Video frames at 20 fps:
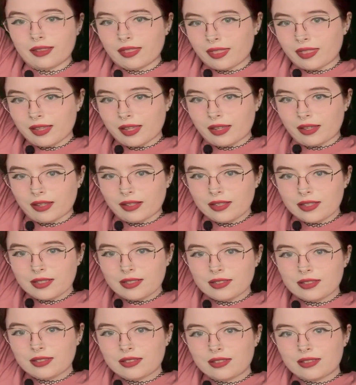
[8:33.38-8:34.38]

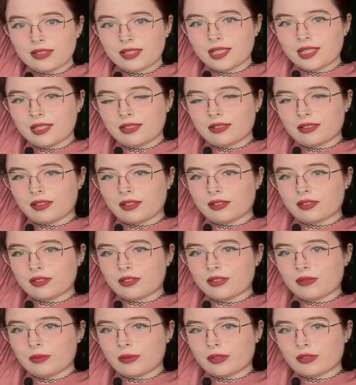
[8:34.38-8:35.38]
This is another
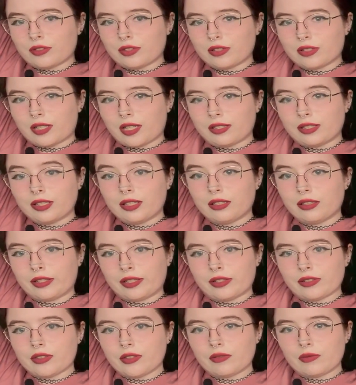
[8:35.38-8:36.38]
self-portrait. I did a lot
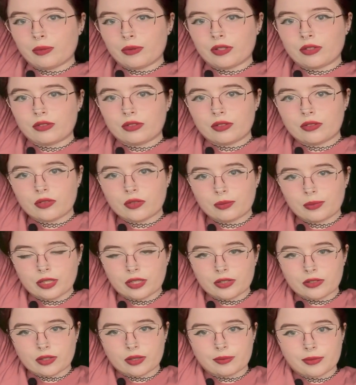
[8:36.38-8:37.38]
of self-portraits
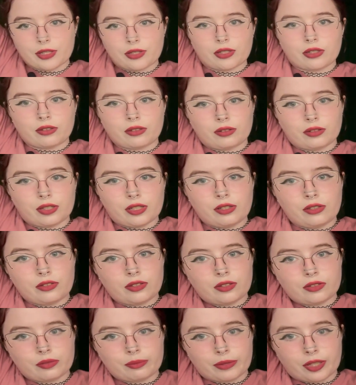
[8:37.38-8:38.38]
because let me tell you, the
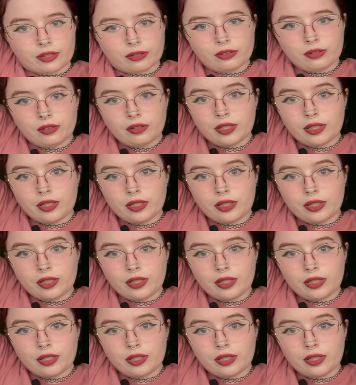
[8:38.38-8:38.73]
easiest model